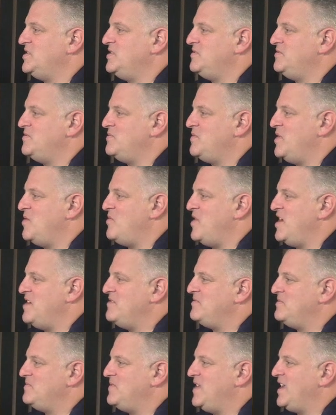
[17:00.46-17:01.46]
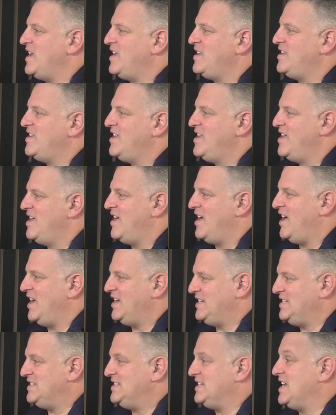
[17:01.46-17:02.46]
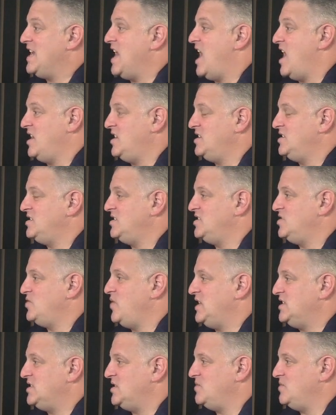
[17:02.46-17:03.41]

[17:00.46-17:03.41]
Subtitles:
from my wife. I'm like, I need to get out of this situation. I'm